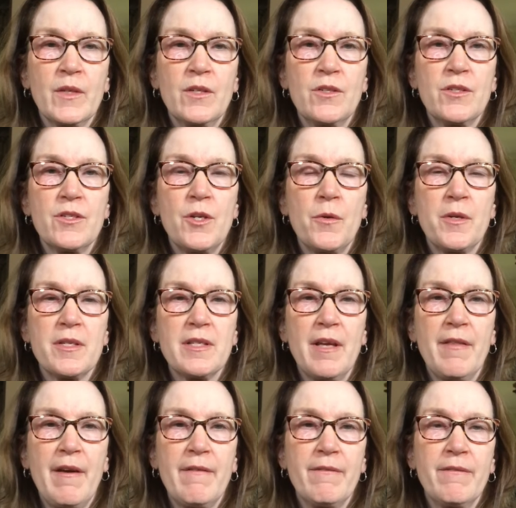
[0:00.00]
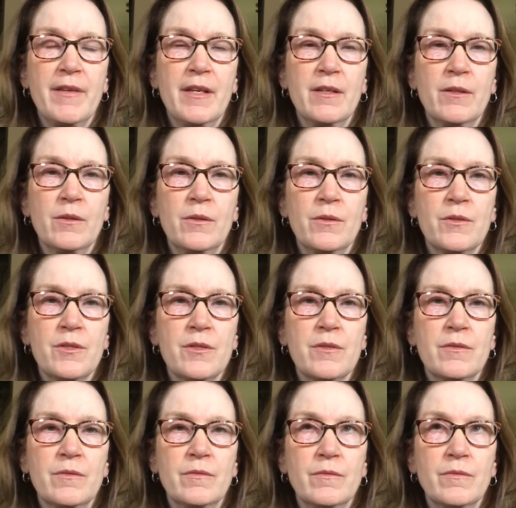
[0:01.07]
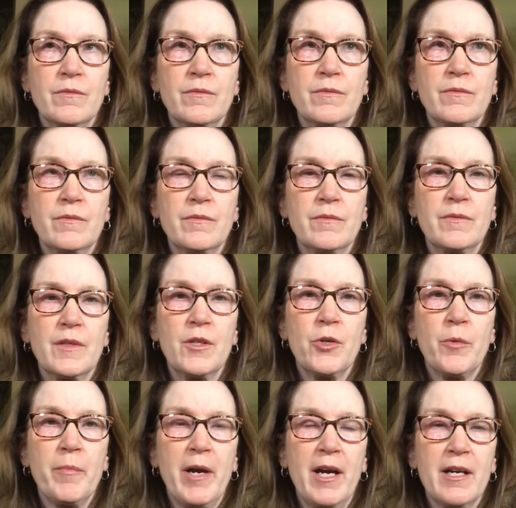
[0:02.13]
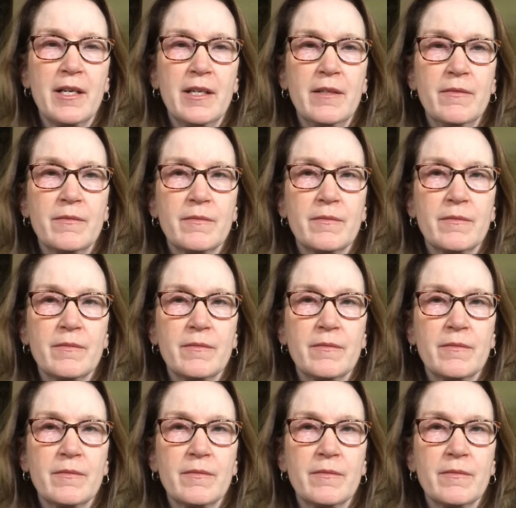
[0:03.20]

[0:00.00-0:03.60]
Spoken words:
Just notice how that feels in your body.